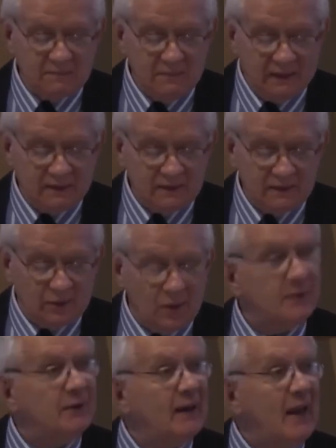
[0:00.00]
a minister
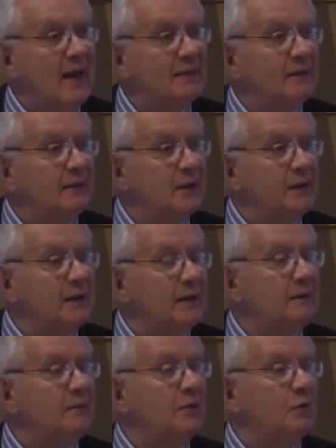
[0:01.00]
under Catherine
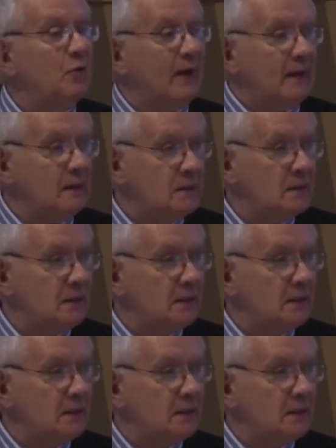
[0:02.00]
the Great,